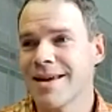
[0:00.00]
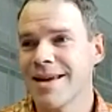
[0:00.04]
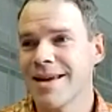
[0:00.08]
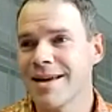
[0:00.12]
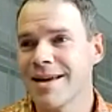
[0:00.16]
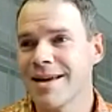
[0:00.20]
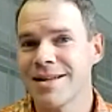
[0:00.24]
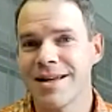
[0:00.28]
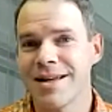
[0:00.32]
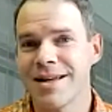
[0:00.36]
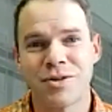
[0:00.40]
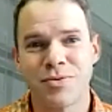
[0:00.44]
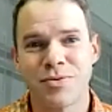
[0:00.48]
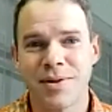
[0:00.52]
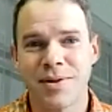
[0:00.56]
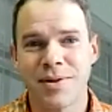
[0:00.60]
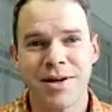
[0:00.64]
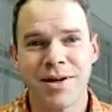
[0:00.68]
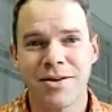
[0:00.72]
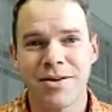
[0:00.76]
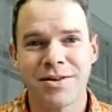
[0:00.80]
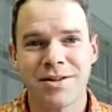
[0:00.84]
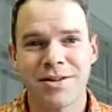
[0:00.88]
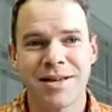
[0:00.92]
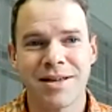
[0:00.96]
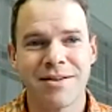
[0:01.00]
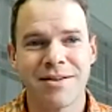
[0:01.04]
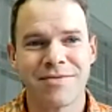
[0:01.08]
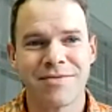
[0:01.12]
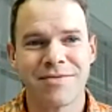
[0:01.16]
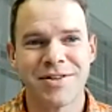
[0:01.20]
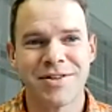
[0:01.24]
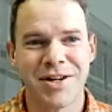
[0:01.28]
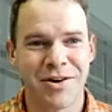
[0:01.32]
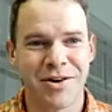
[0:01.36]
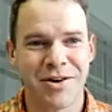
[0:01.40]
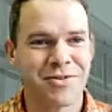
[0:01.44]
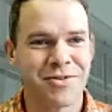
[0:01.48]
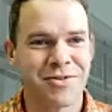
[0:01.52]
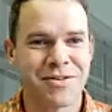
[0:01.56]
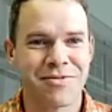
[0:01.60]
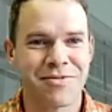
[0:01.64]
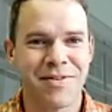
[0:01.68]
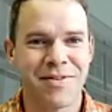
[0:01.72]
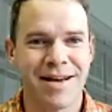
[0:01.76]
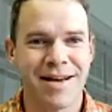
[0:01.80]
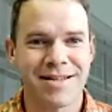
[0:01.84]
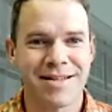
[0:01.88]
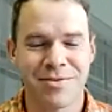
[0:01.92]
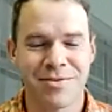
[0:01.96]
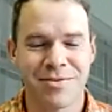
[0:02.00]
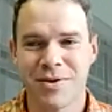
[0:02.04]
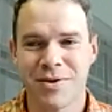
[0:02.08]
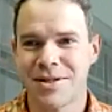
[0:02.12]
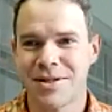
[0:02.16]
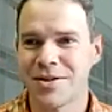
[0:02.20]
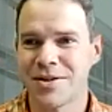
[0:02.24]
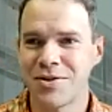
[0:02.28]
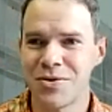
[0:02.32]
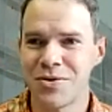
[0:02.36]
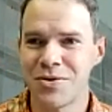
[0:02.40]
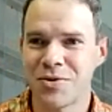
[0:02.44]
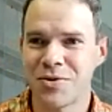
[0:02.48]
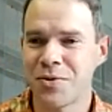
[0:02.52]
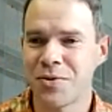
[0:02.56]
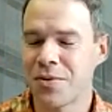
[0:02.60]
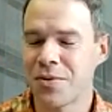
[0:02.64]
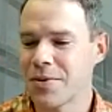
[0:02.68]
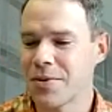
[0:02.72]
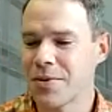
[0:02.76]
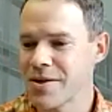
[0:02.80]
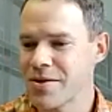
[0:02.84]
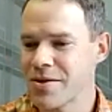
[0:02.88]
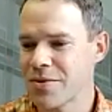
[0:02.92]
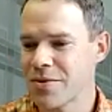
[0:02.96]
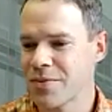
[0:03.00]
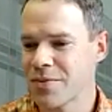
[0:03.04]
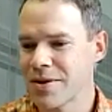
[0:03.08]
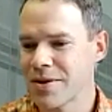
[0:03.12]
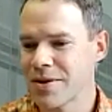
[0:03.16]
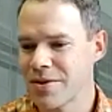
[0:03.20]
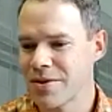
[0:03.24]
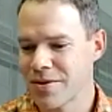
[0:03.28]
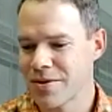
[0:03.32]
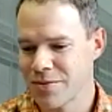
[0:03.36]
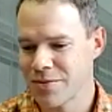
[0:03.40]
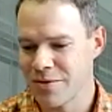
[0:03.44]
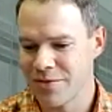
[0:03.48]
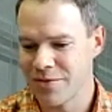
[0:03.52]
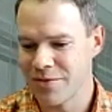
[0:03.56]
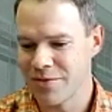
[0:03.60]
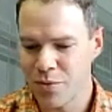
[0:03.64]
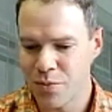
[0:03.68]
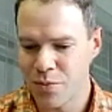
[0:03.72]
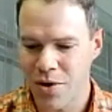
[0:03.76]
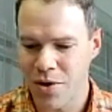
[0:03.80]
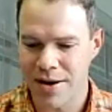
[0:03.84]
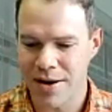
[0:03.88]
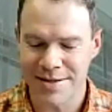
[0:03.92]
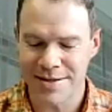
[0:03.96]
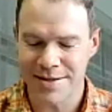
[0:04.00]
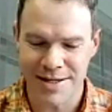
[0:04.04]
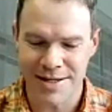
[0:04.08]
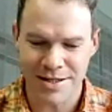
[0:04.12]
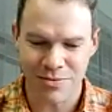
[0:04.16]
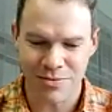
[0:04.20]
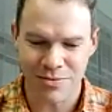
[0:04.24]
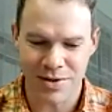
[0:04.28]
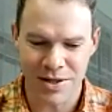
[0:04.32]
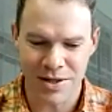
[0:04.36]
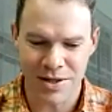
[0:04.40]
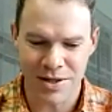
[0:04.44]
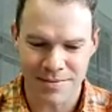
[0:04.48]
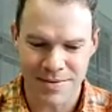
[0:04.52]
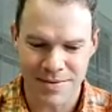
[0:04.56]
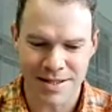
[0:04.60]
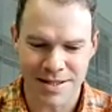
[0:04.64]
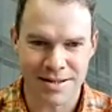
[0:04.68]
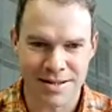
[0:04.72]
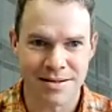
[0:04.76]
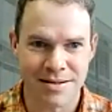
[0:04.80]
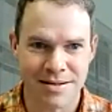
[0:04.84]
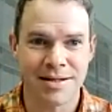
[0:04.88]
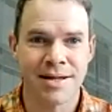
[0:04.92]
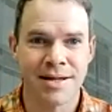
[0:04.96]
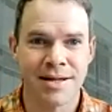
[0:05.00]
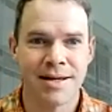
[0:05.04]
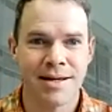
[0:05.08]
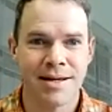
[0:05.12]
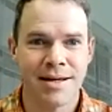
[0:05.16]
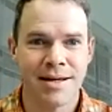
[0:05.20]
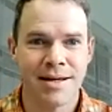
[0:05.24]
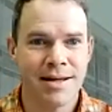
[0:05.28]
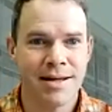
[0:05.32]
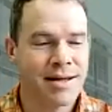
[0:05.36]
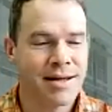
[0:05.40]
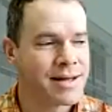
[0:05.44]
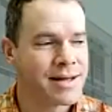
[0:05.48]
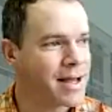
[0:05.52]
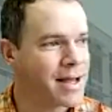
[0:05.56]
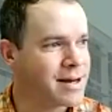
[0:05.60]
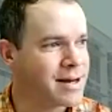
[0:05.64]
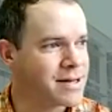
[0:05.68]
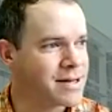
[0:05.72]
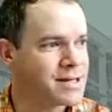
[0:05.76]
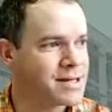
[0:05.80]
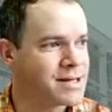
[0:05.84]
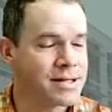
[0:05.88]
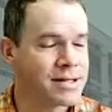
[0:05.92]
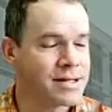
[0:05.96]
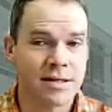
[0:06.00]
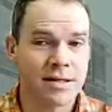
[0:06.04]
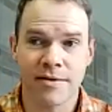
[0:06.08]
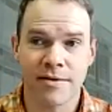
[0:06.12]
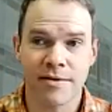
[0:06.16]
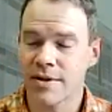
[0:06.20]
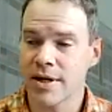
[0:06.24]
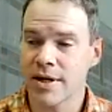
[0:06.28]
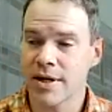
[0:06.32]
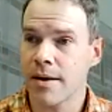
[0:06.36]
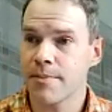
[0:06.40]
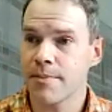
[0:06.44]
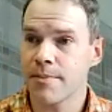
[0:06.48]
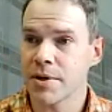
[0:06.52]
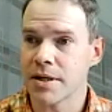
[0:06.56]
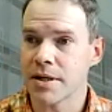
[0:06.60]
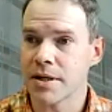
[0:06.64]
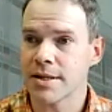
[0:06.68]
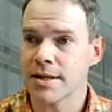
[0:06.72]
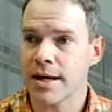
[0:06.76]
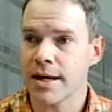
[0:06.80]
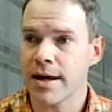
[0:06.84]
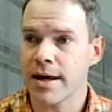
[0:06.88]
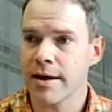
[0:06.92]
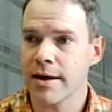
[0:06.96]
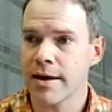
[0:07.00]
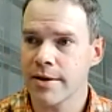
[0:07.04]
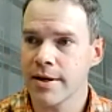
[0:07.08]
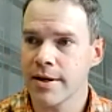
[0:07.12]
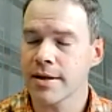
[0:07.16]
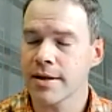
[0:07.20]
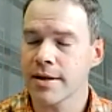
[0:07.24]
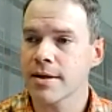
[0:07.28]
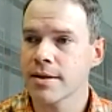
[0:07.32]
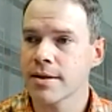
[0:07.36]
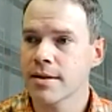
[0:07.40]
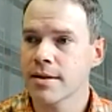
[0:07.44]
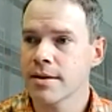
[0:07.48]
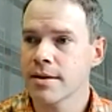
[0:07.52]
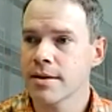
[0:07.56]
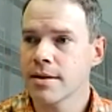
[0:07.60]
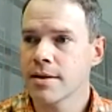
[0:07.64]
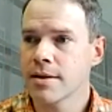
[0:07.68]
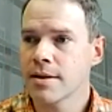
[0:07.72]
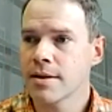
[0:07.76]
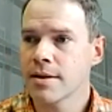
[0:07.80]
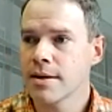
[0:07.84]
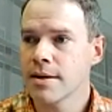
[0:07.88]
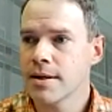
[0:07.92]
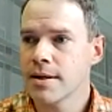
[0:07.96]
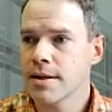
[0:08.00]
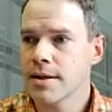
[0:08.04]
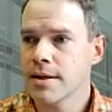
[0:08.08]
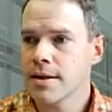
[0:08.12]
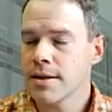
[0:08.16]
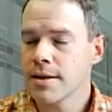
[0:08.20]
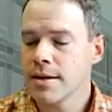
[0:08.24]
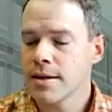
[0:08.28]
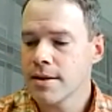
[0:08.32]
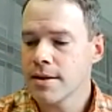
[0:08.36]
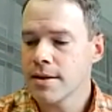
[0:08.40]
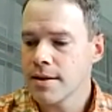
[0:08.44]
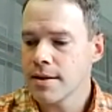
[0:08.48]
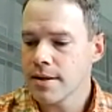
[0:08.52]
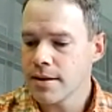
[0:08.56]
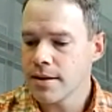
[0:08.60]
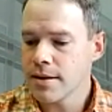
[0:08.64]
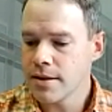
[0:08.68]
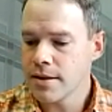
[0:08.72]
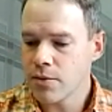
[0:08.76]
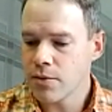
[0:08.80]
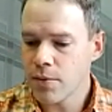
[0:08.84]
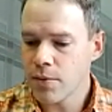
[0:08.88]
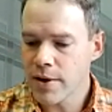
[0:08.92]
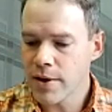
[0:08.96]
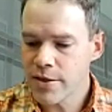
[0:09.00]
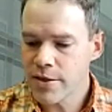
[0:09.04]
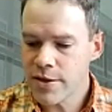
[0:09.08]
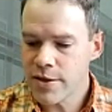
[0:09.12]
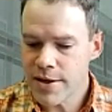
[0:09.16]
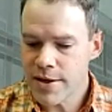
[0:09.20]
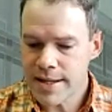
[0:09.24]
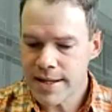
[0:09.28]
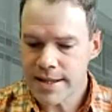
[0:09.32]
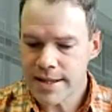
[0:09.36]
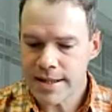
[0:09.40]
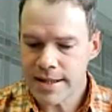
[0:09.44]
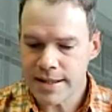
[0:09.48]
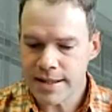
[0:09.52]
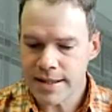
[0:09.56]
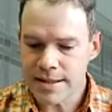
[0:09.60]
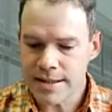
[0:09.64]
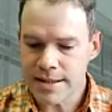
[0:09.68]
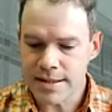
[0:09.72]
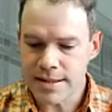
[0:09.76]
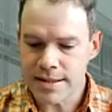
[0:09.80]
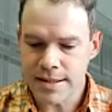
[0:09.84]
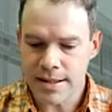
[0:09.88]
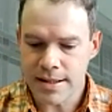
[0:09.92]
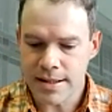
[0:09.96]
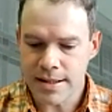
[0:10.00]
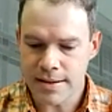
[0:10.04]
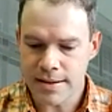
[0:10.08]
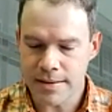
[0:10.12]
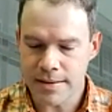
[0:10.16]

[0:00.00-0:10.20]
it's really hard to give general advice on what to do with the review process when it comes to kind of sensitive topics. I think one thing is